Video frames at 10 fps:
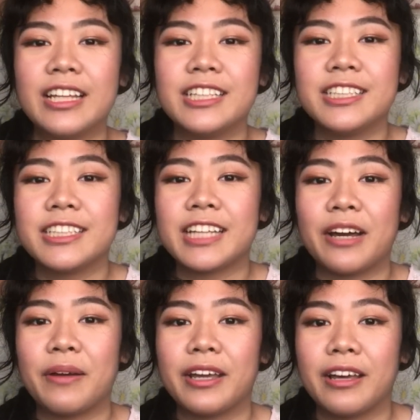This is just
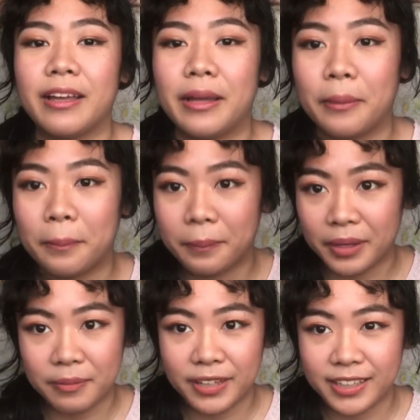how I cut
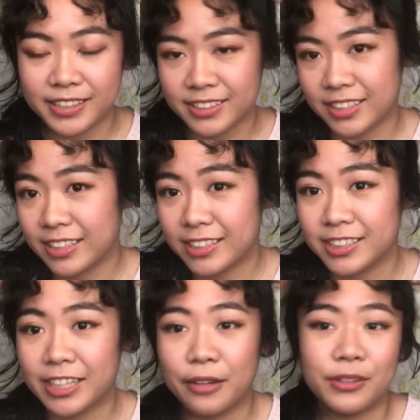my bangs and this
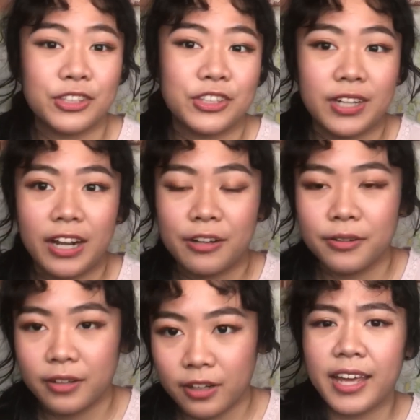is how it turned
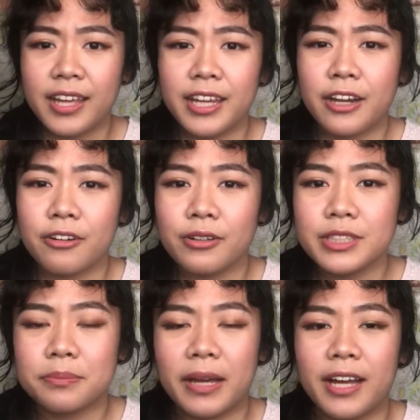out. And hair
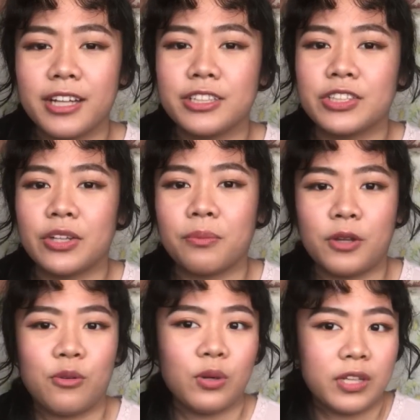grows back, so I'm
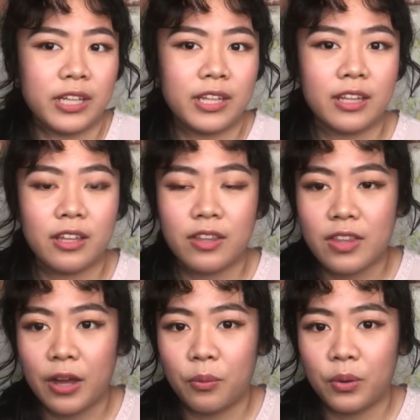not really
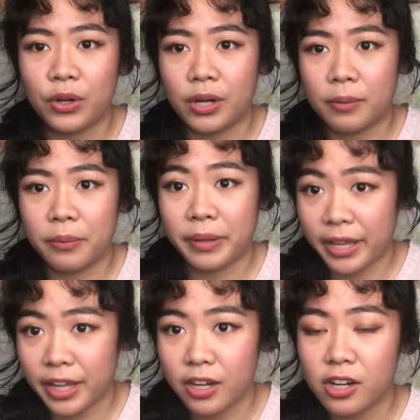that worried about my
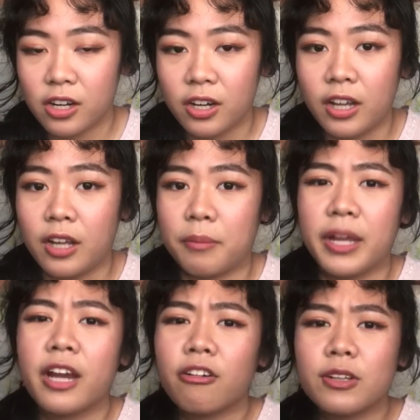hair. My
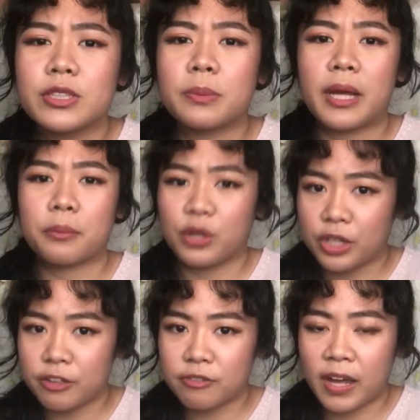hair grows back
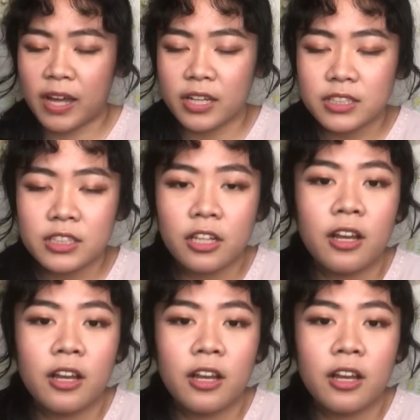pretty fast.